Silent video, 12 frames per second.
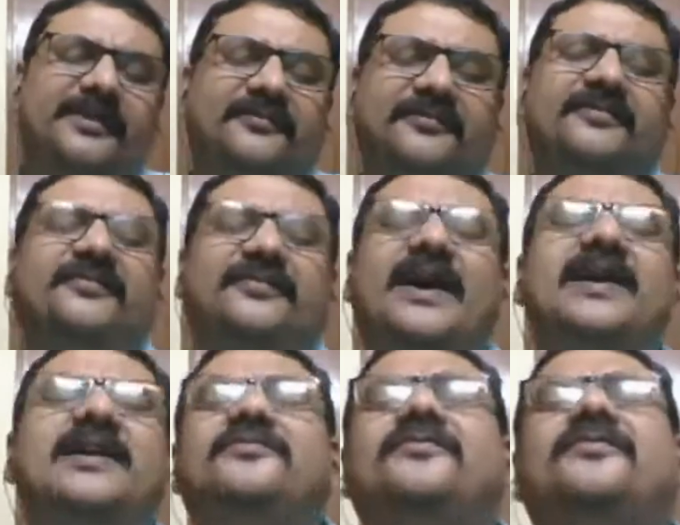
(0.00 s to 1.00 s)

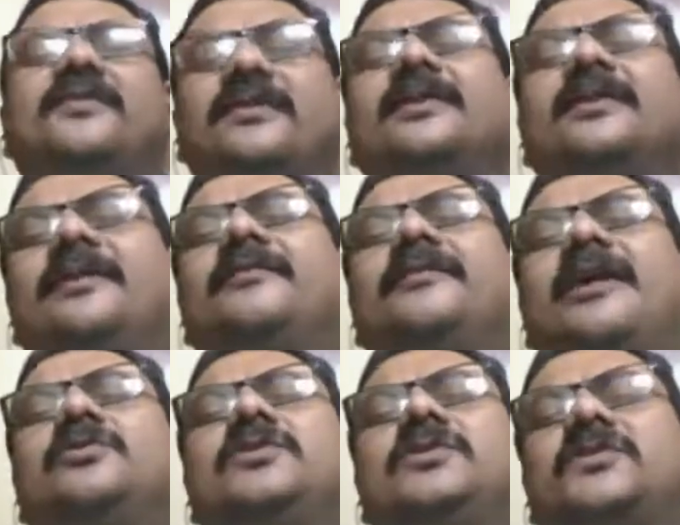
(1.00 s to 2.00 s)
5
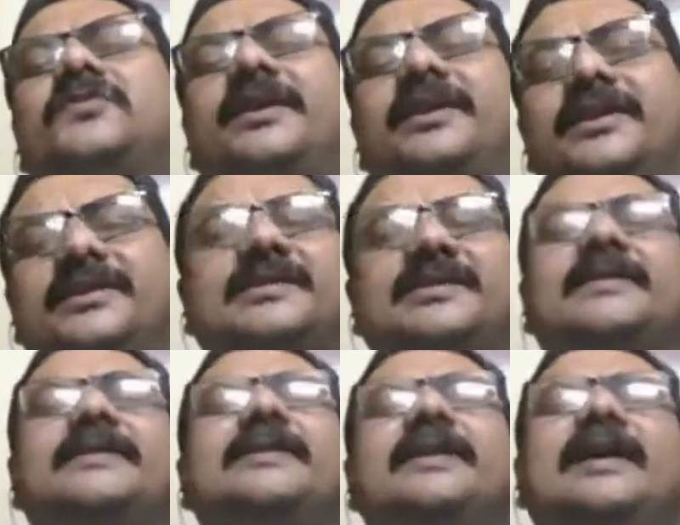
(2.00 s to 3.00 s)
rounds first
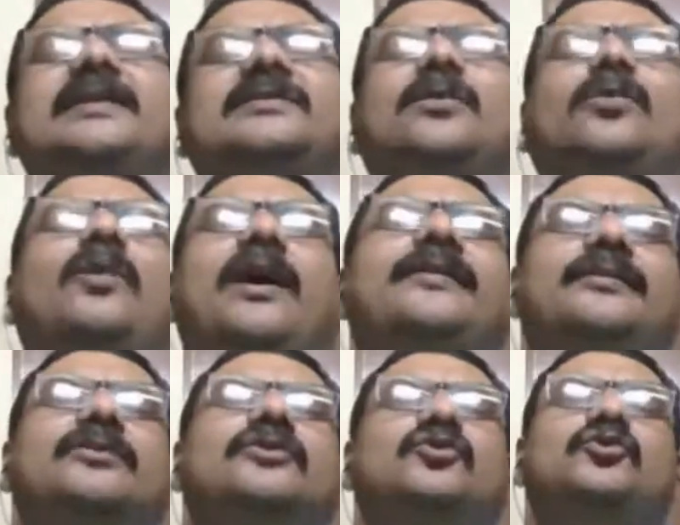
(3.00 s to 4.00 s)
is the one
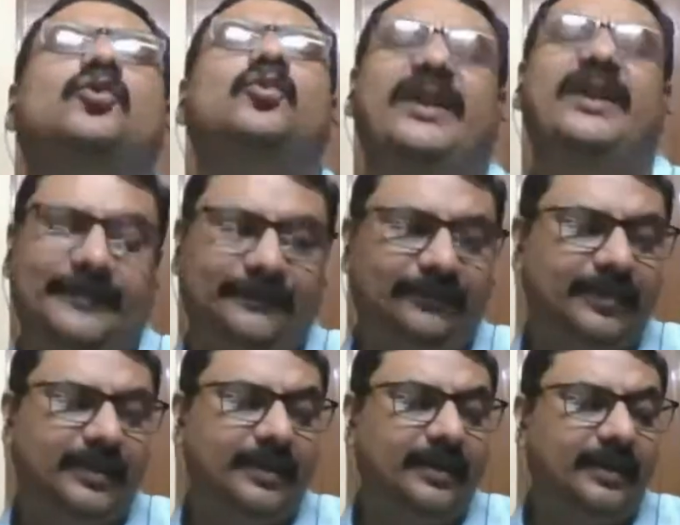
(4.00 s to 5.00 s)
to win,
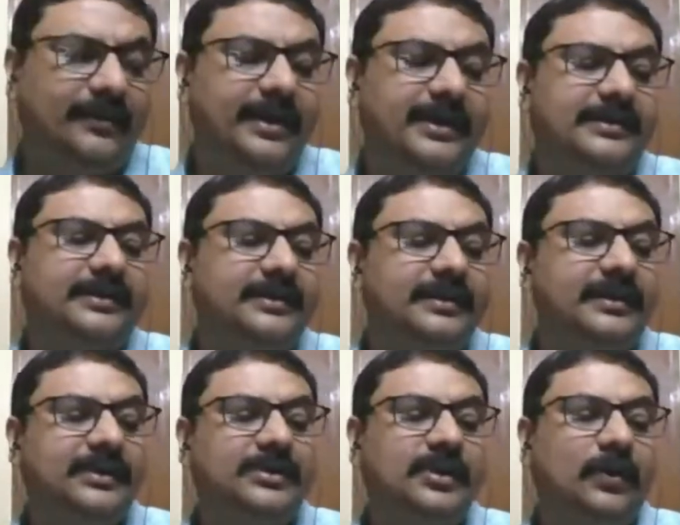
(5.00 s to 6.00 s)
right?
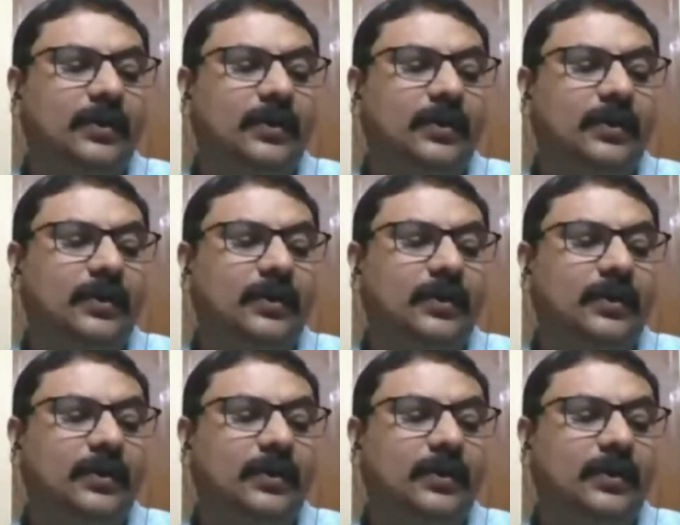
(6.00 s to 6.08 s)
So